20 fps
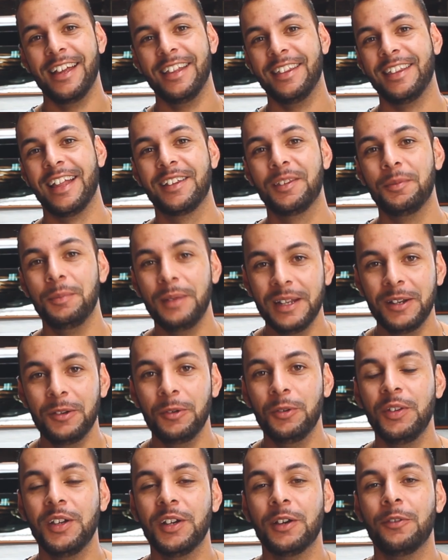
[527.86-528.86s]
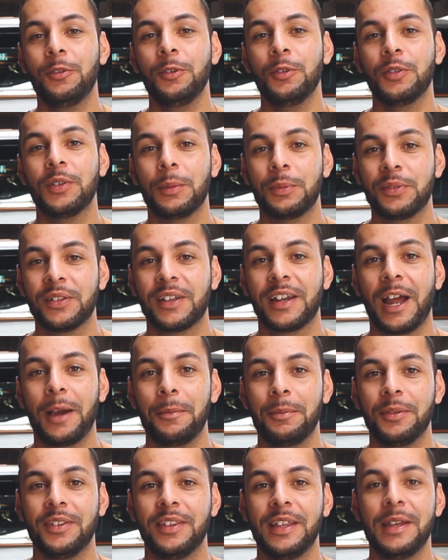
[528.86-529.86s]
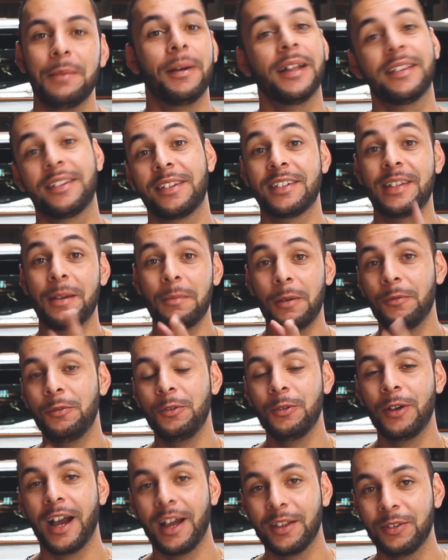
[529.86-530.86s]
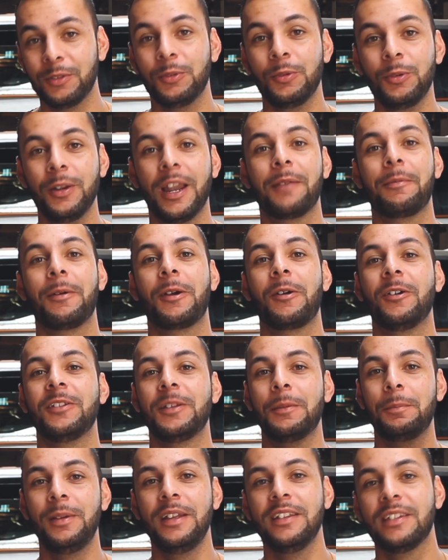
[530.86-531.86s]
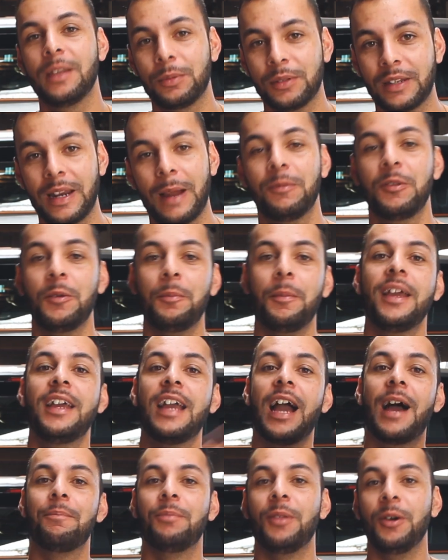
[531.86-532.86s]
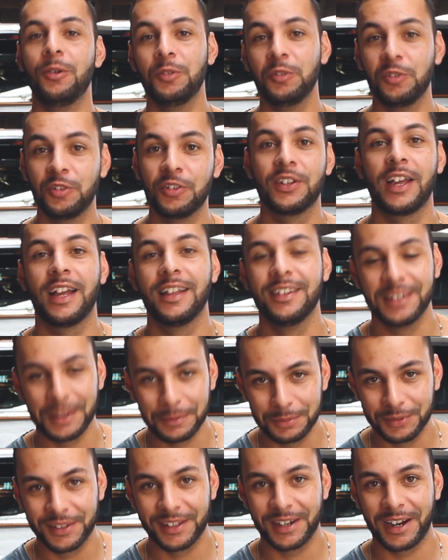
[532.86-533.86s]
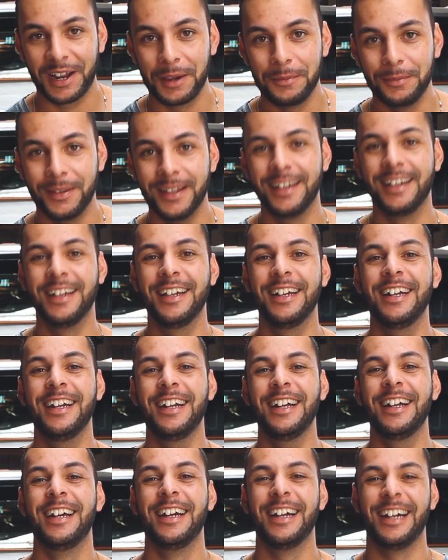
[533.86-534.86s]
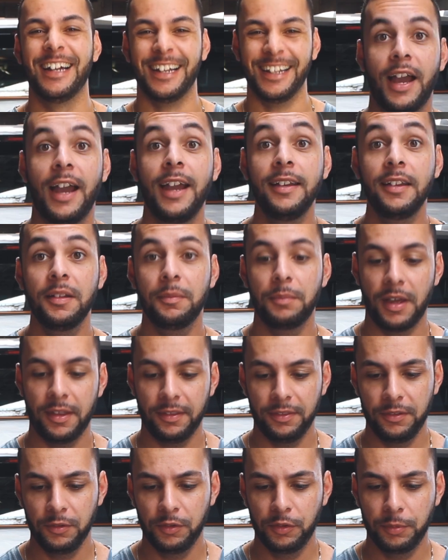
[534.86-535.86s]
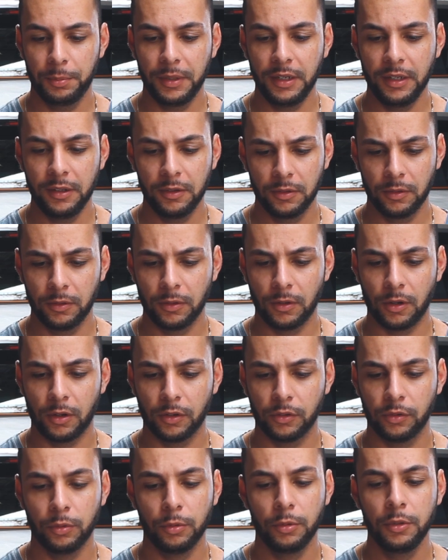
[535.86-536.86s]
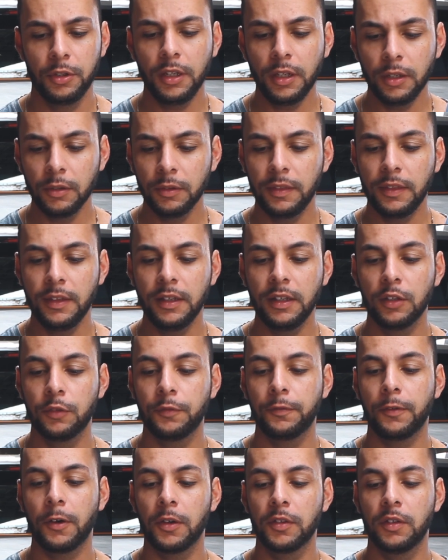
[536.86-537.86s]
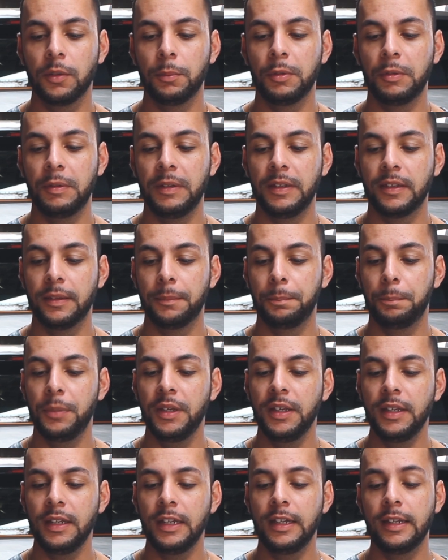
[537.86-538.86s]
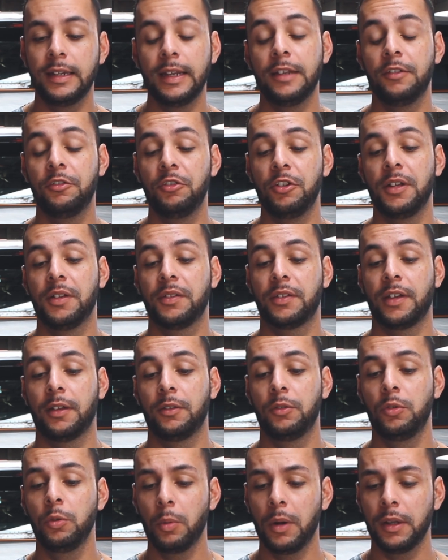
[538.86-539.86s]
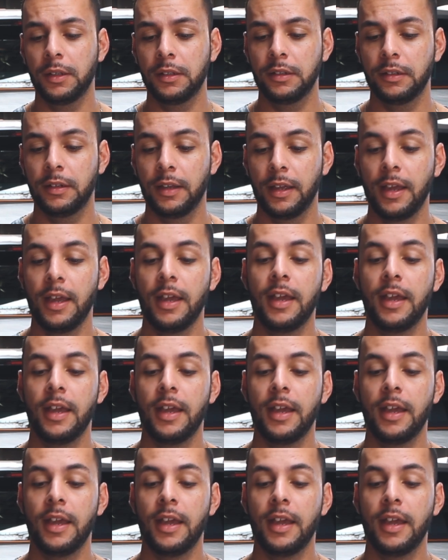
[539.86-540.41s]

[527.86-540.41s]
that's me losing a few subscribers there. But some of you guys who do like my content, please subscribe to make up those who just unsubscribed. Aiden Matthew Sprinkle asks, who do you think is faster between the PE Red GXI 200